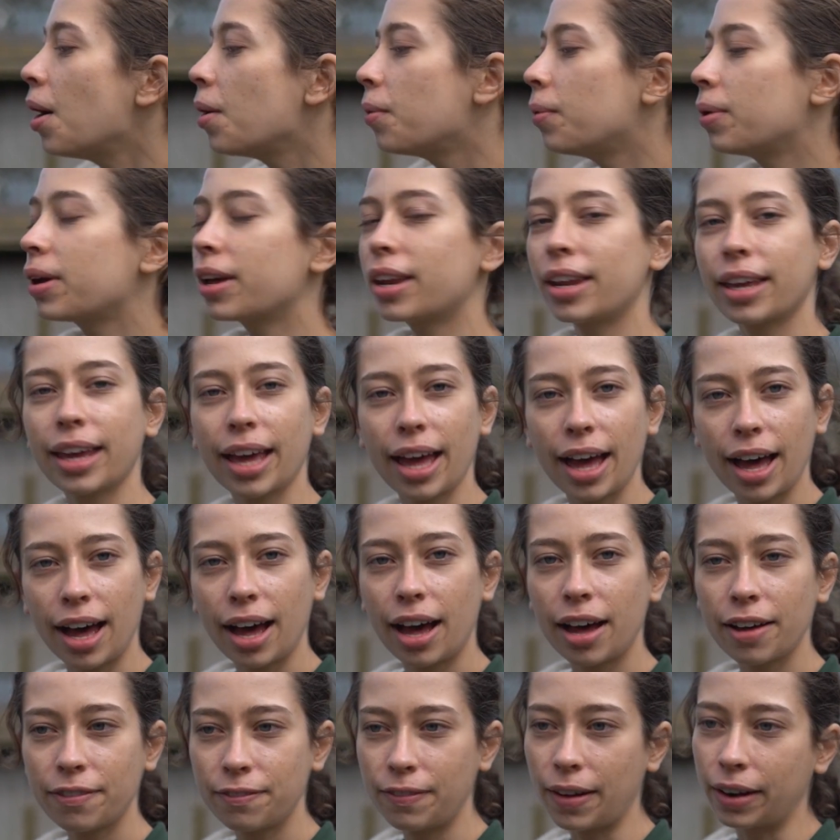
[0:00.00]
We're going to get
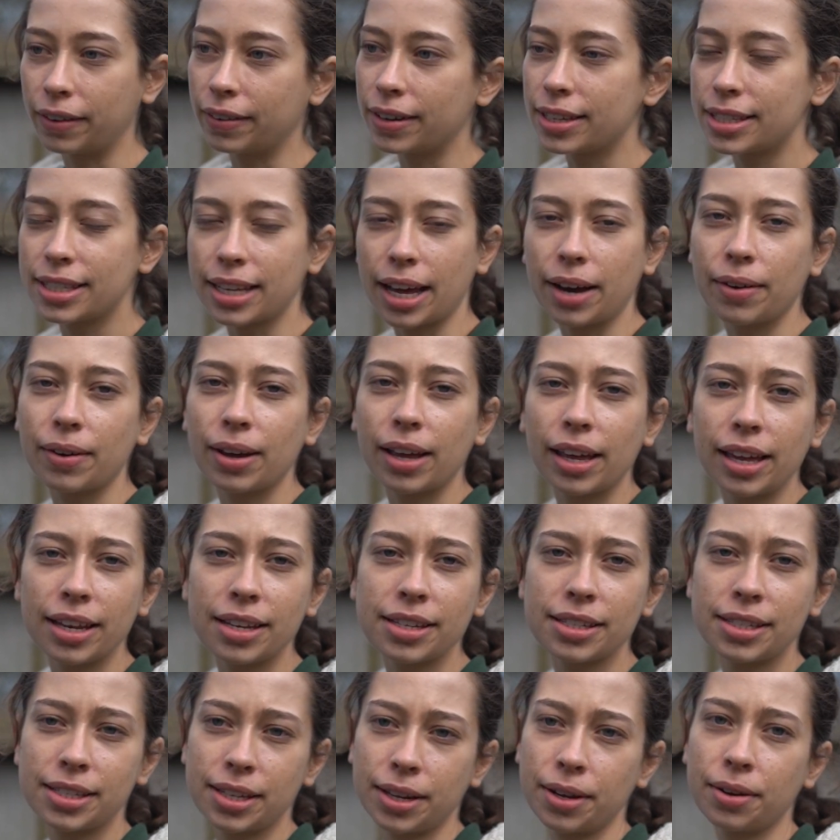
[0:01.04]
our ferrets out
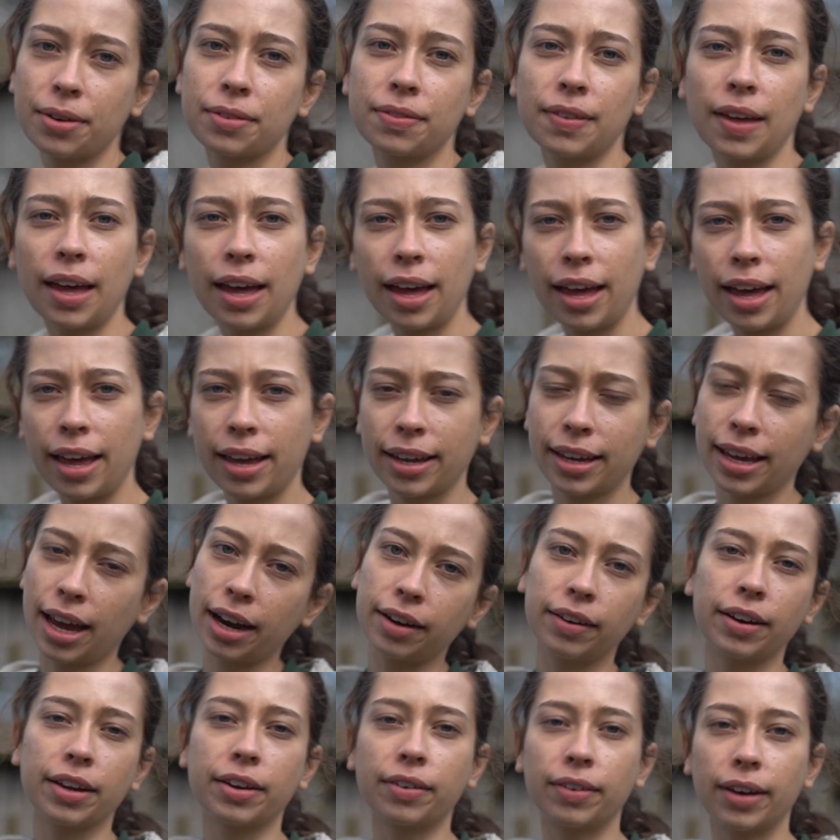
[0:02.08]
into the
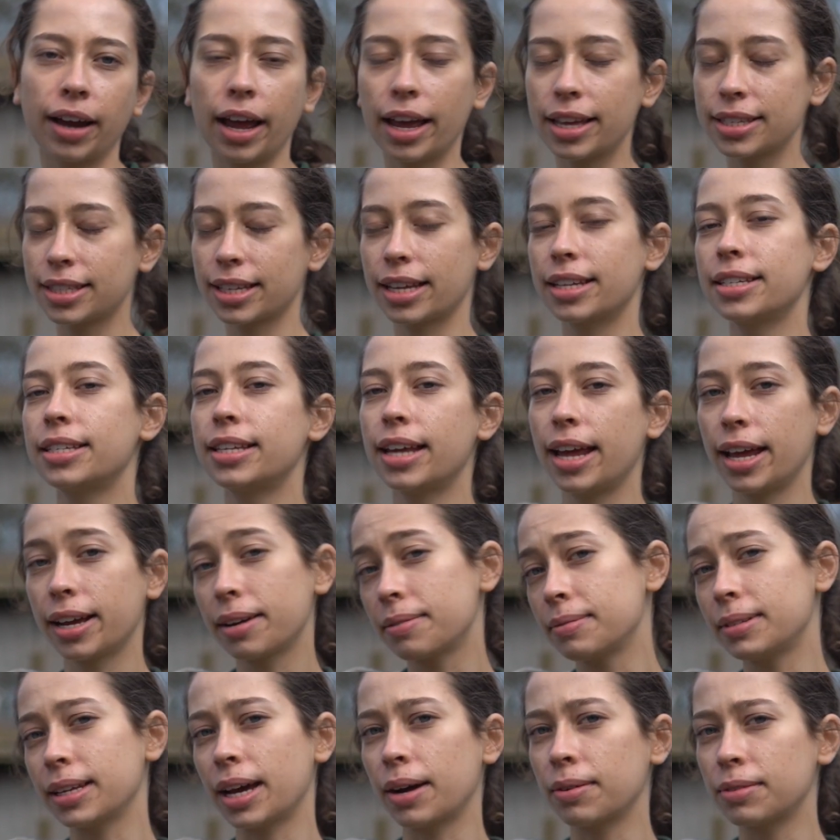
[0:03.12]
carry crates and
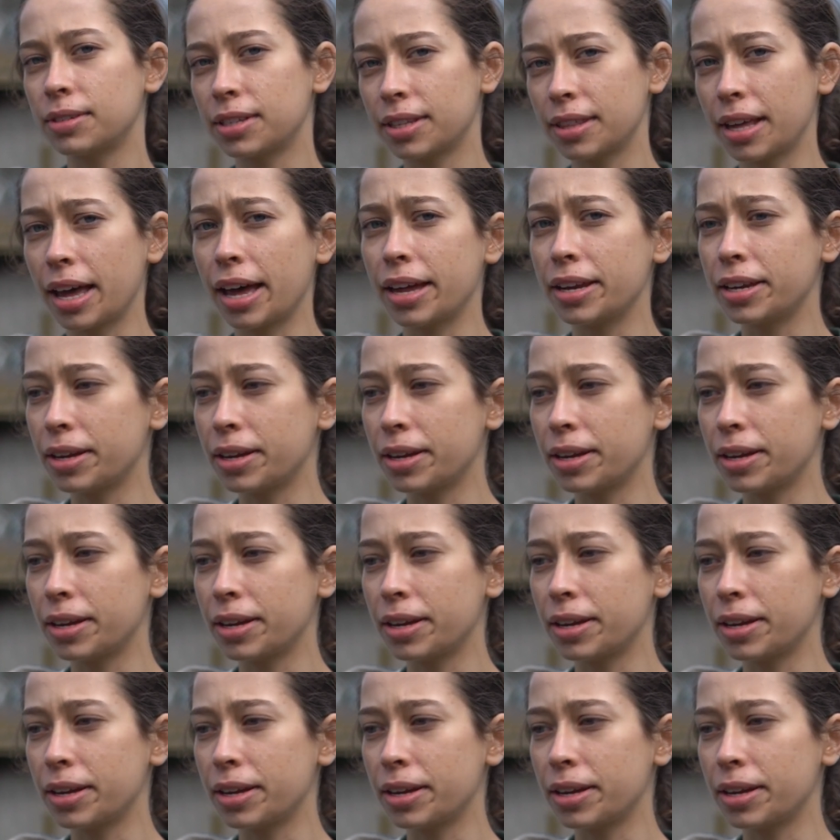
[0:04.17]
take them down to their